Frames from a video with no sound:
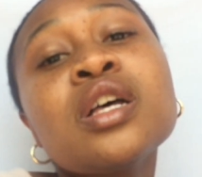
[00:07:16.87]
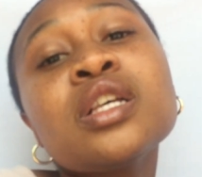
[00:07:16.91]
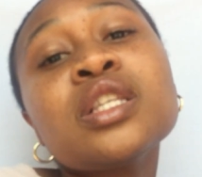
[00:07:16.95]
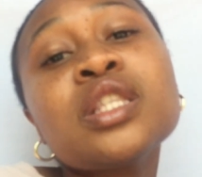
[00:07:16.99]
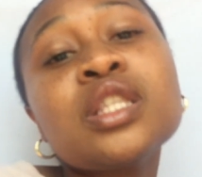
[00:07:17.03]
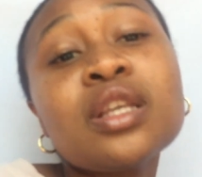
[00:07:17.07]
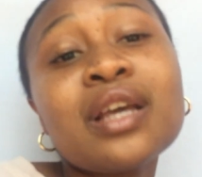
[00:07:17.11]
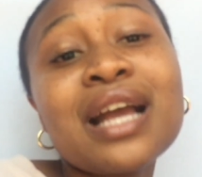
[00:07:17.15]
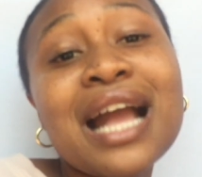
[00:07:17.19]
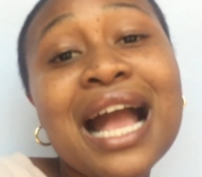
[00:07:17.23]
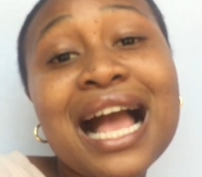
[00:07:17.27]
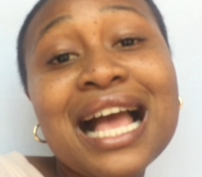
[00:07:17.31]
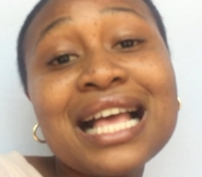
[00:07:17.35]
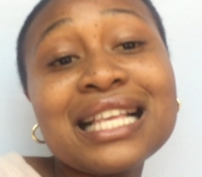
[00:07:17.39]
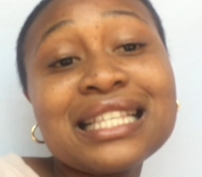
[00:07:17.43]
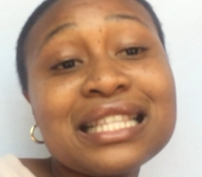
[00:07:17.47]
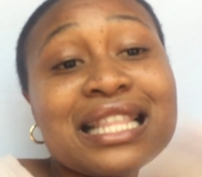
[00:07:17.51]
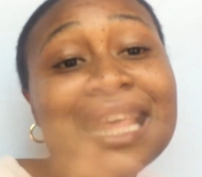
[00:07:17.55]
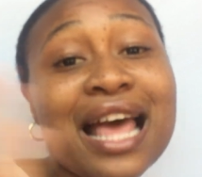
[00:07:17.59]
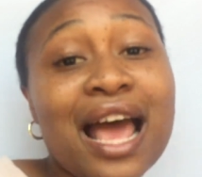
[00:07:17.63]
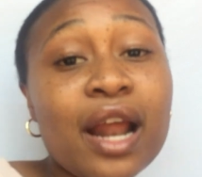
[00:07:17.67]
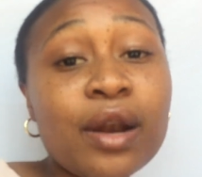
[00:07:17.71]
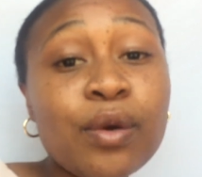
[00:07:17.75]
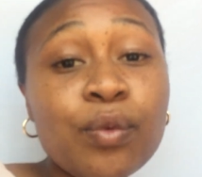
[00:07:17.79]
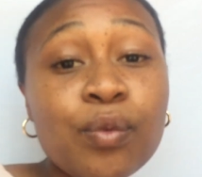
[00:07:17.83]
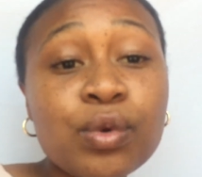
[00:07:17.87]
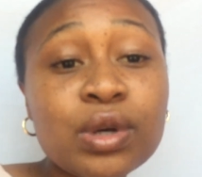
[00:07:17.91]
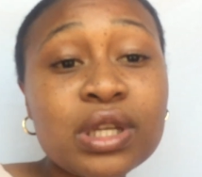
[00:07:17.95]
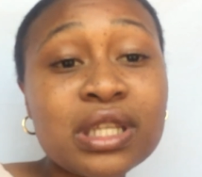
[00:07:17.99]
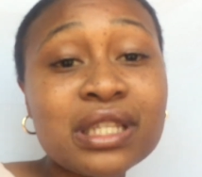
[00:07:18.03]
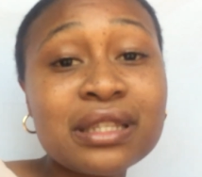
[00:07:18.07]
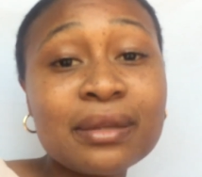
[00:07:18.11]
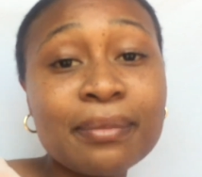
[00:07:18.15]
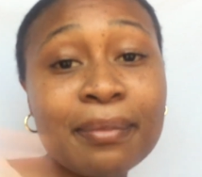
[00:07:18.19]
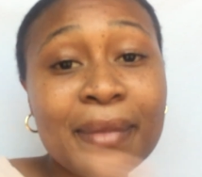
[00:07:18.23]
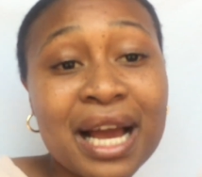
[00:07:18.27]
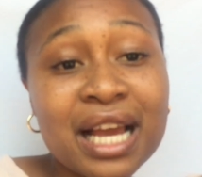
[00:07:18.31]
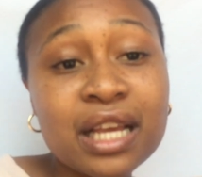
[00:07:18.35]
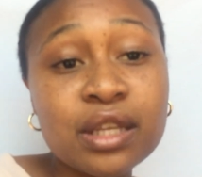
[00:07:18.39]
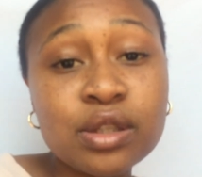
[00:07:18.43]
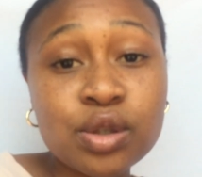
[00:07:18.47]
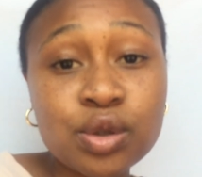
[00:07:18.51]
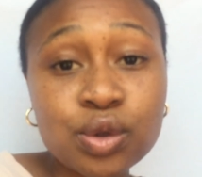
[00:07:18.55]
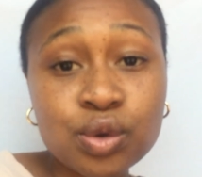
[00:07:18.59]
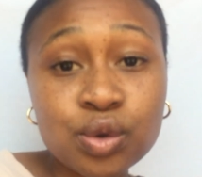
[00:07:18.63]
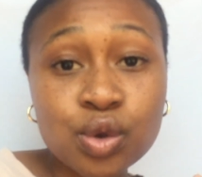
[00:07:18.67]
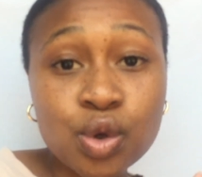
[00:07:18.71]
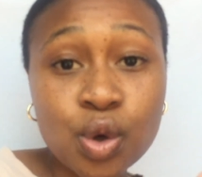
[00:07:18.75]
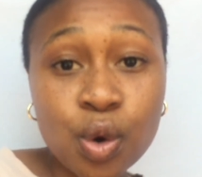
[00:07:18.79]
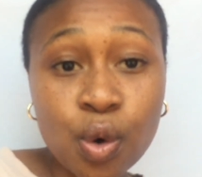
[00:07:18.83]
So guys, that was my
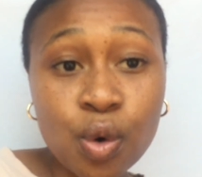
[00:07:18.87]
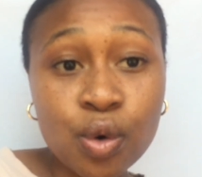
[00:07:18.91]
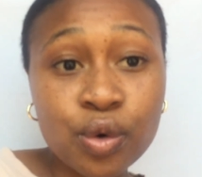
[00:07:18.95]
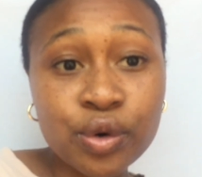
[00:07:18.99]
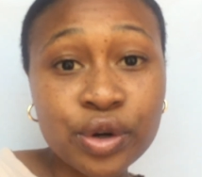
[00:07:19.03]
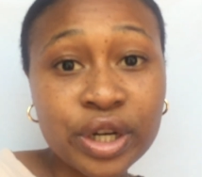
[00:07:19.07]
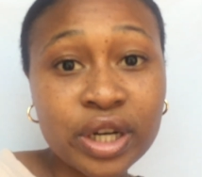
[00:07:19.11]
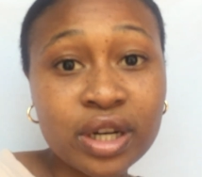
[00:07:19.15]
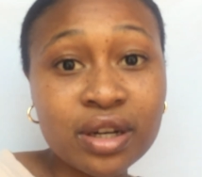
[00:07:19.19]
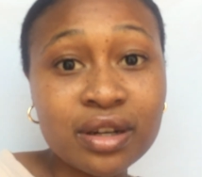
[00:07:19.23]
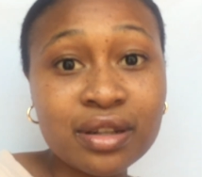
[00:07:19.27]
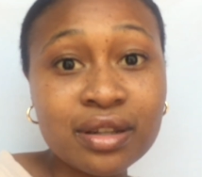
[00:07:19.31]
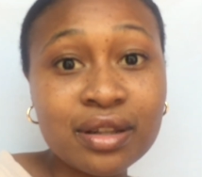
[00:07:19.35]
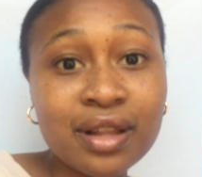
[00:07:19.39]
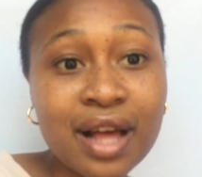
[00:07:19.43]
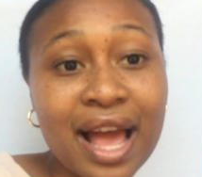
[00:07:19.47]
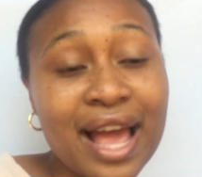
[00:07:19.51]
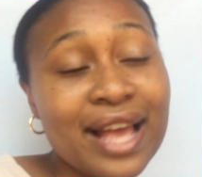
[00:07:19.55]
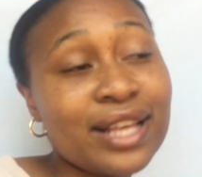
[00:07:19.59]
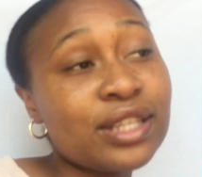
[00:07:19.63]
tutorial.